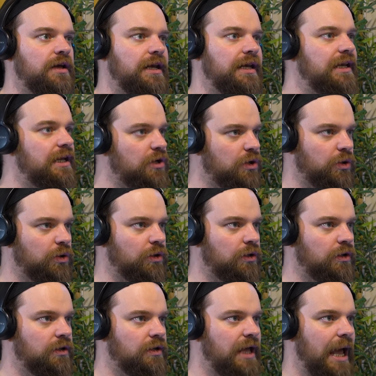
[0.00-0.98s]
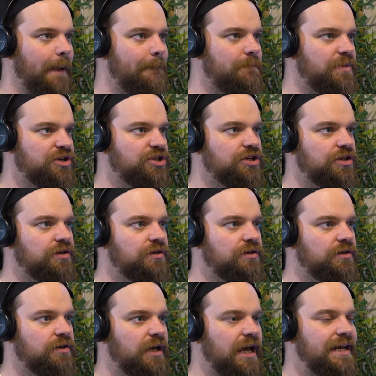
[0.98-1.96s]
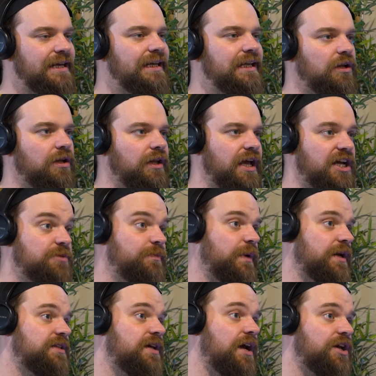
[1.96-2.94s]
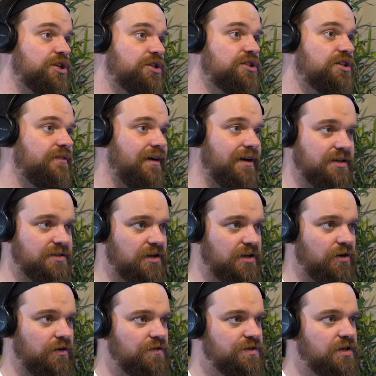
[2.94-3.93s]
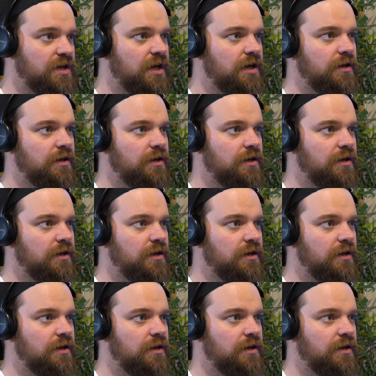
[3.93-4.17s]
little ambition and little expectations of ourselves.